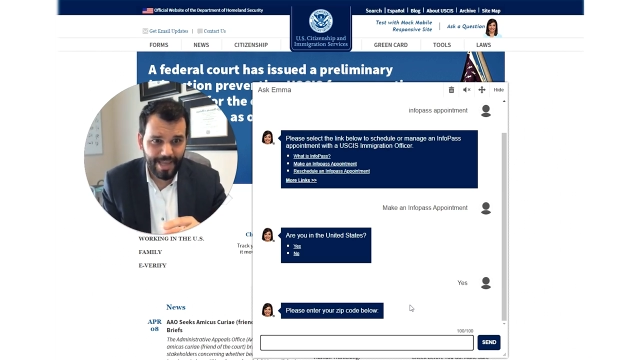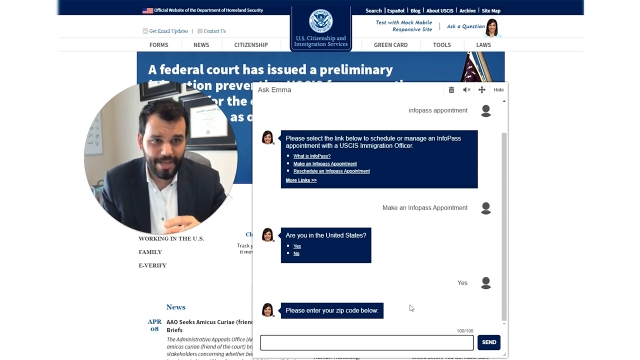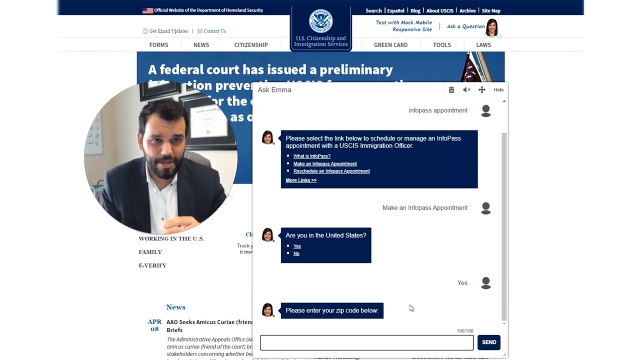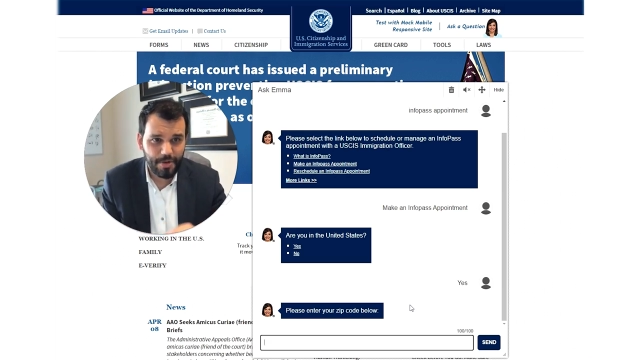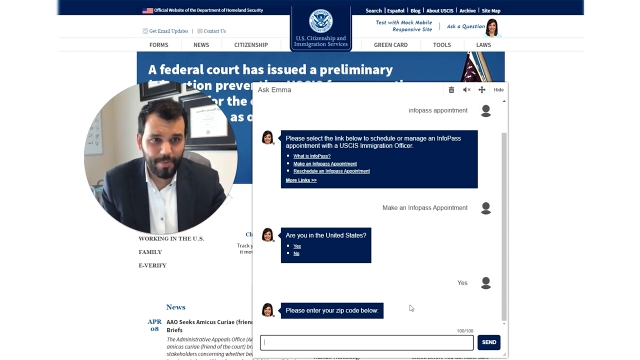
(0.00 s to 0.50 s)

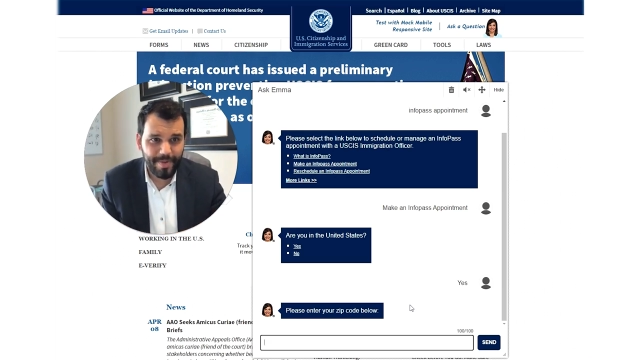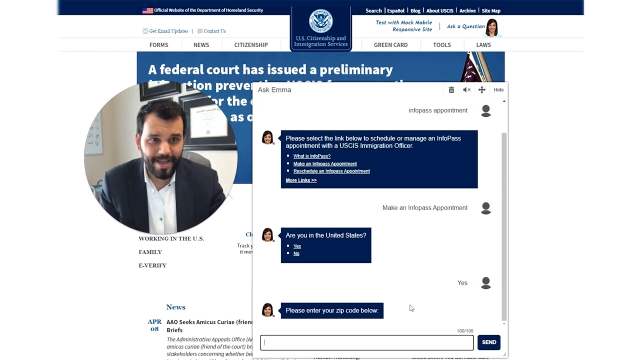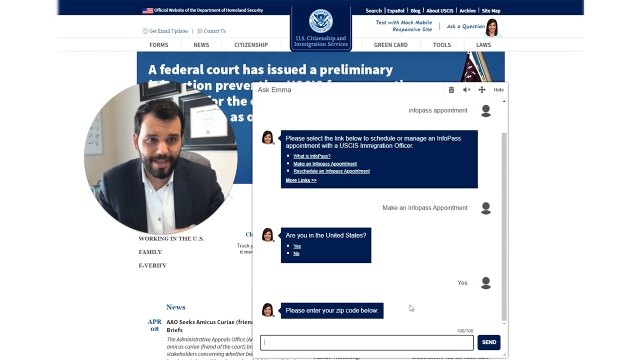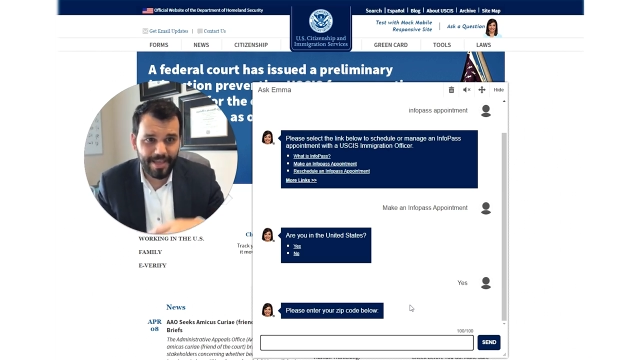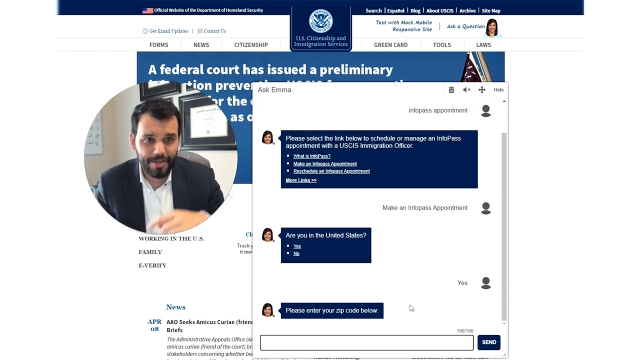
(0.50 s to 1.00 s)
and you go
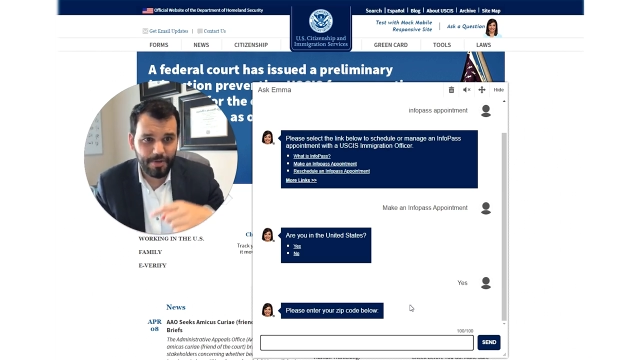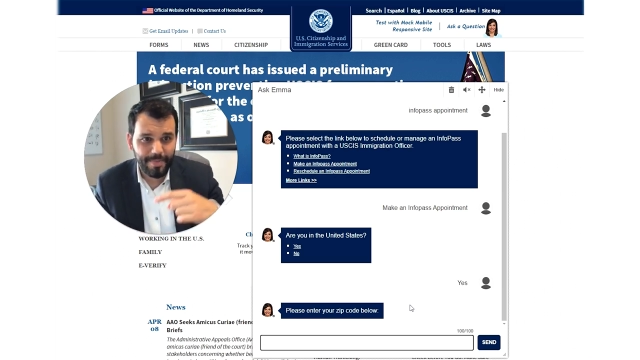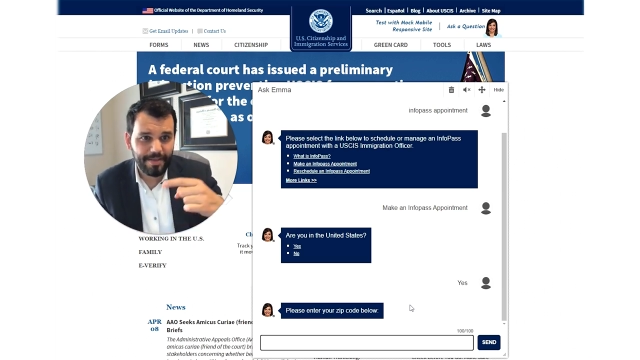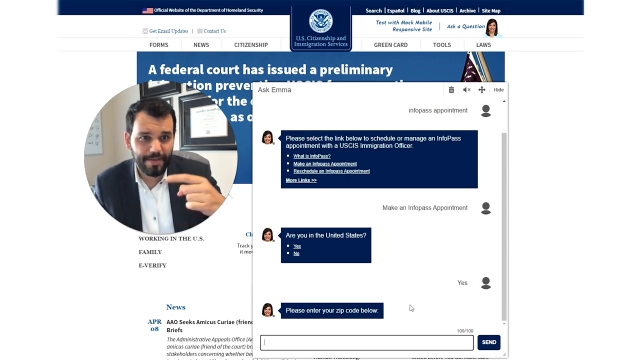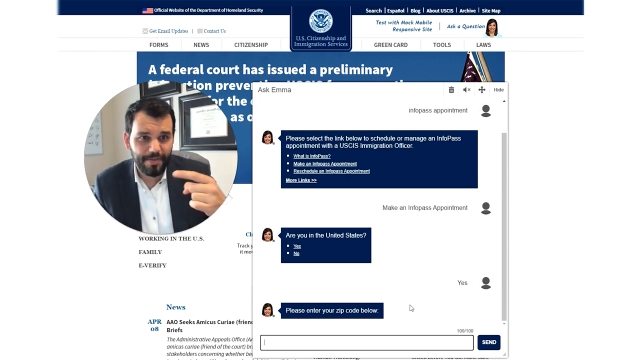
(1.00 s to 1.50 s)
back and you
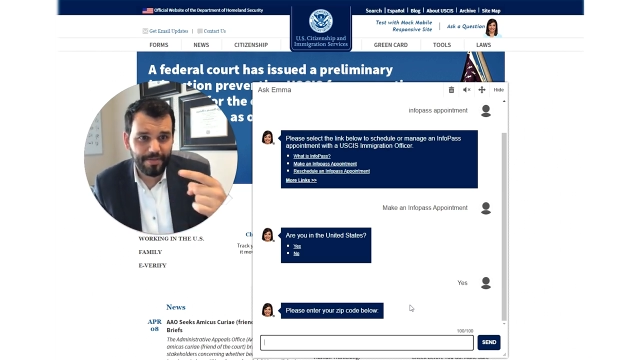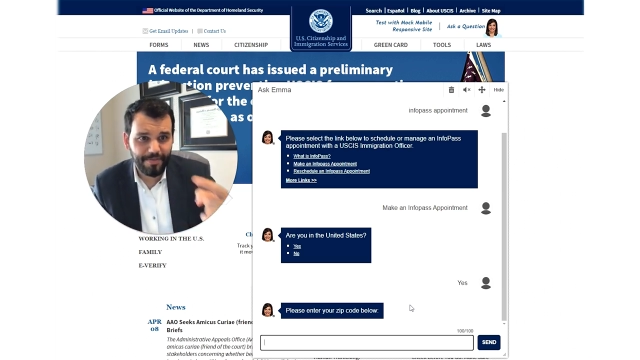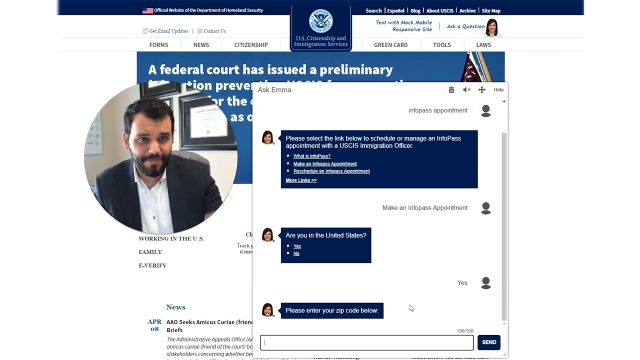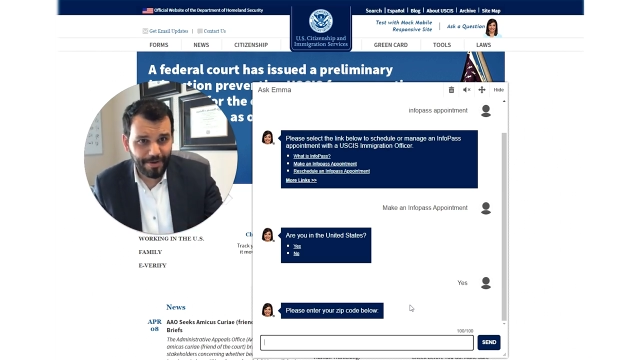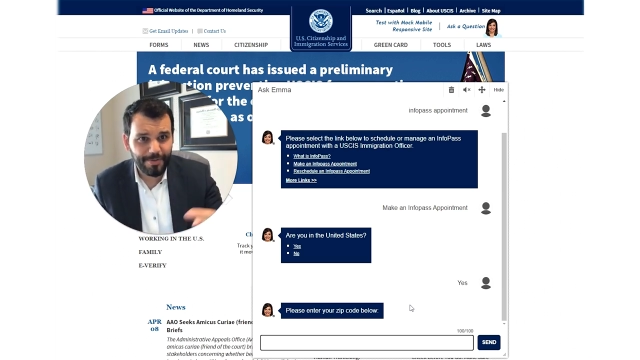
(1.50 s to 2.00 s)
make the
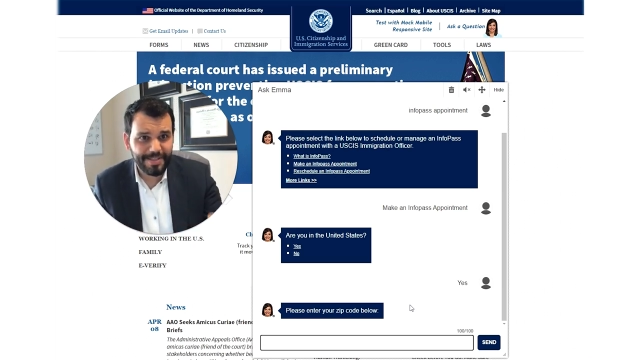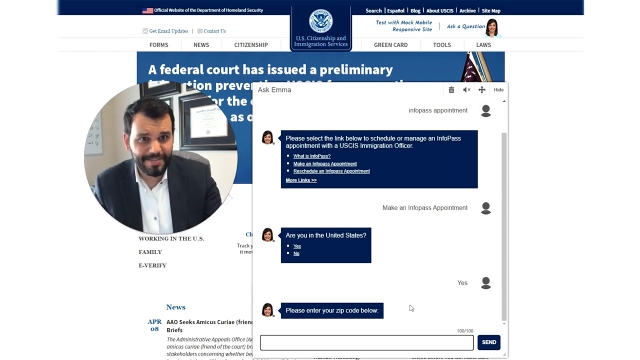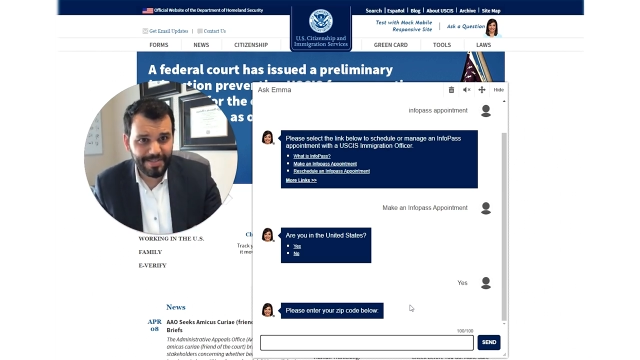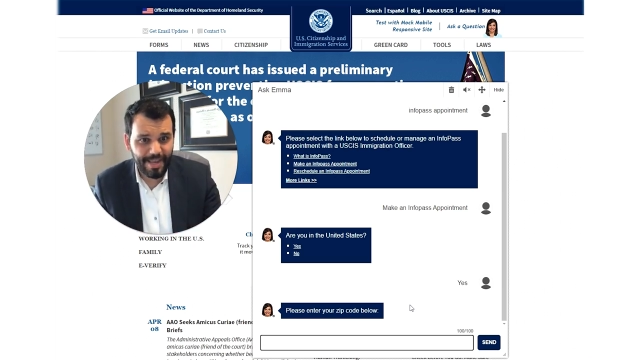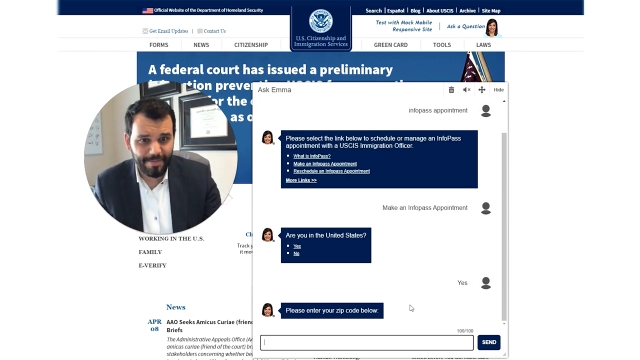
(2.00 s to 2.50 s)
very
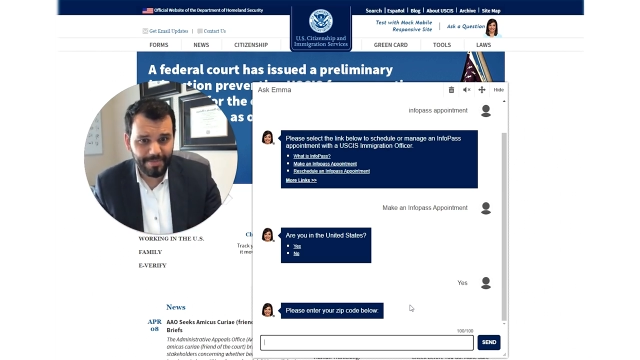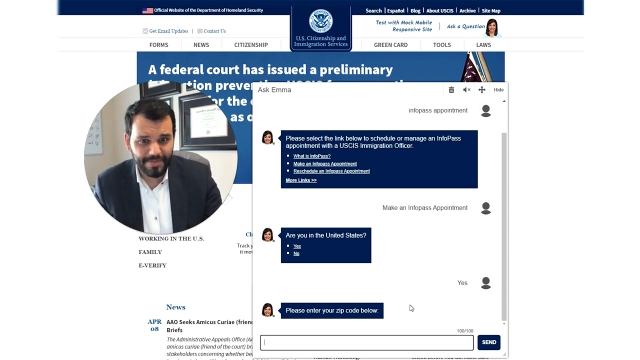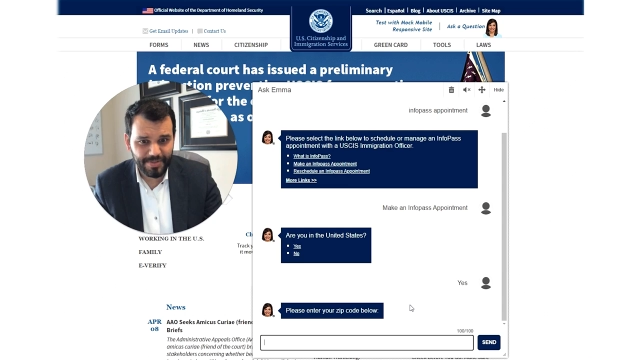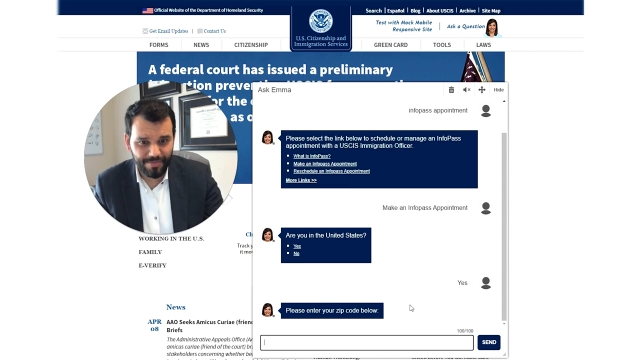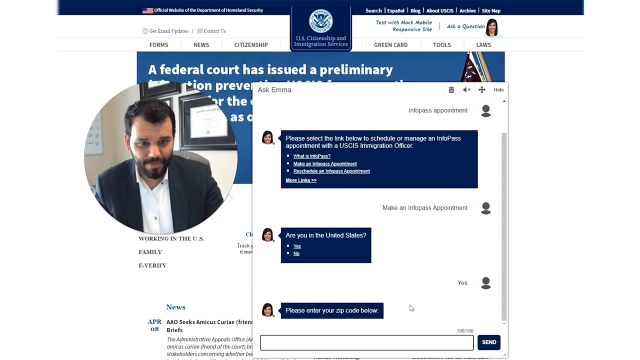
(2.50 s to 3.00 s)
same
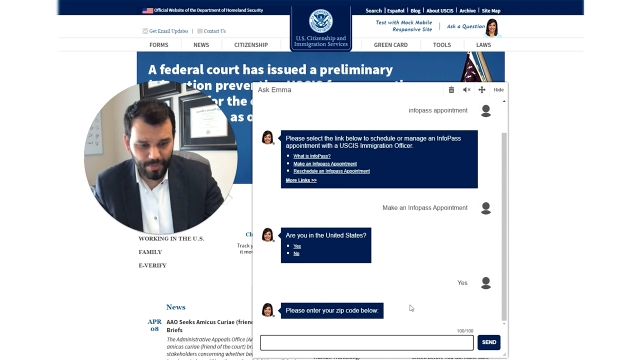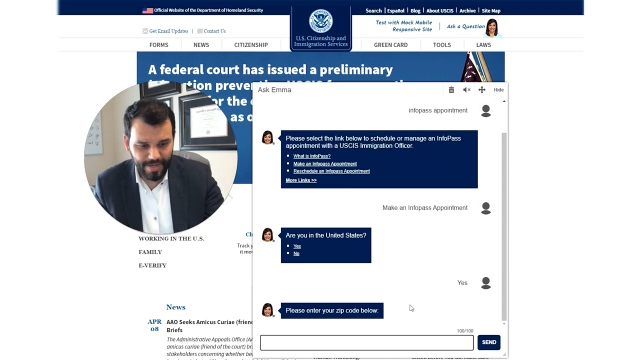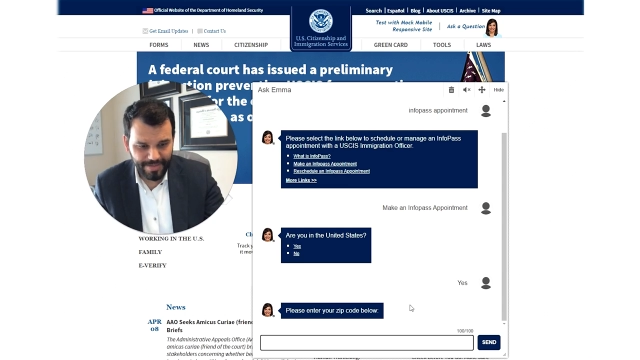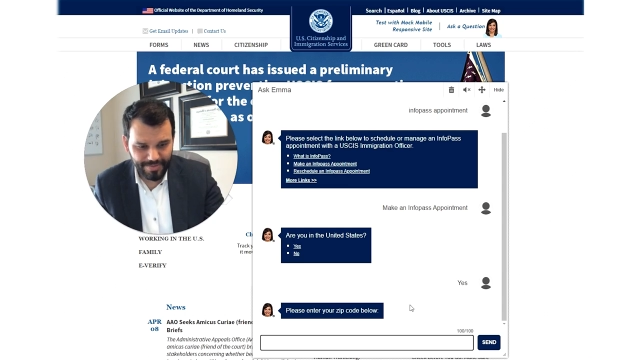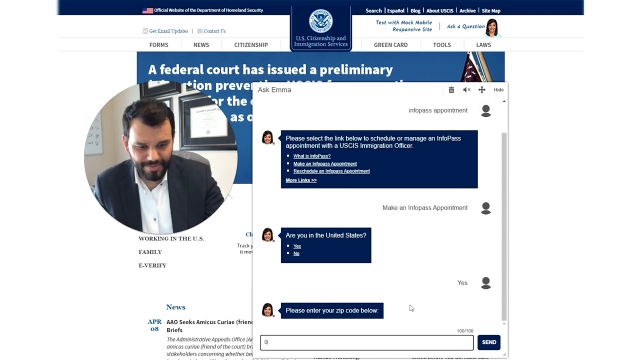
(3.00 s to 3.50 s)
set of
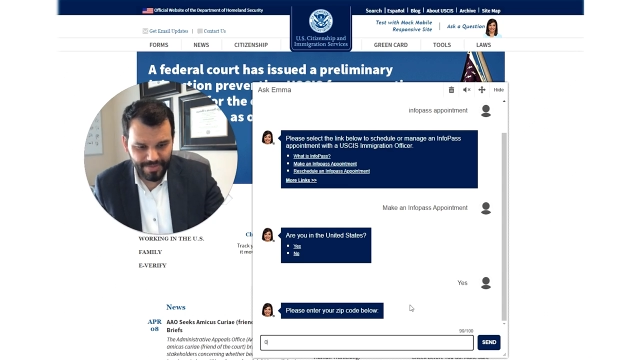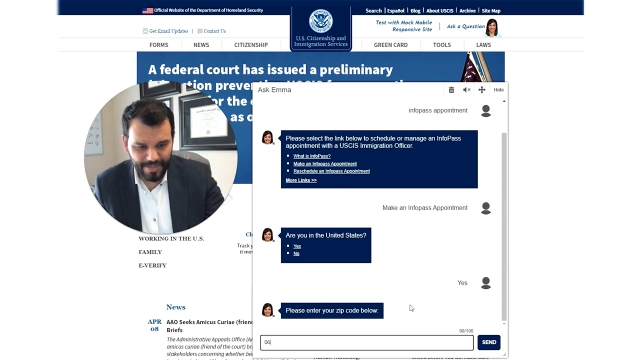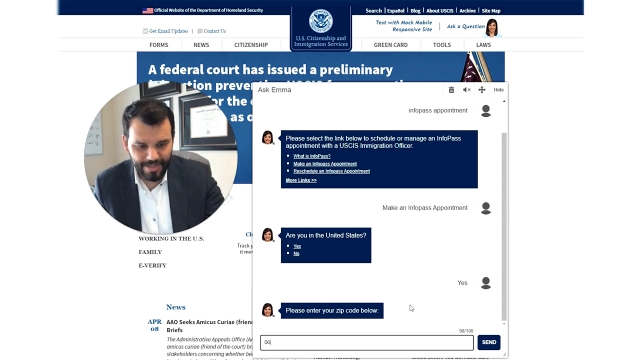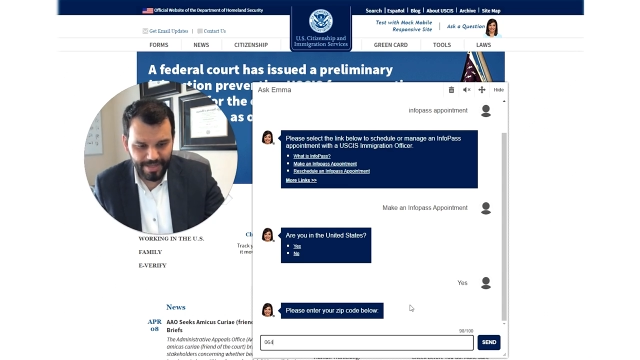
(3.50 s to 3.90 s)
requests,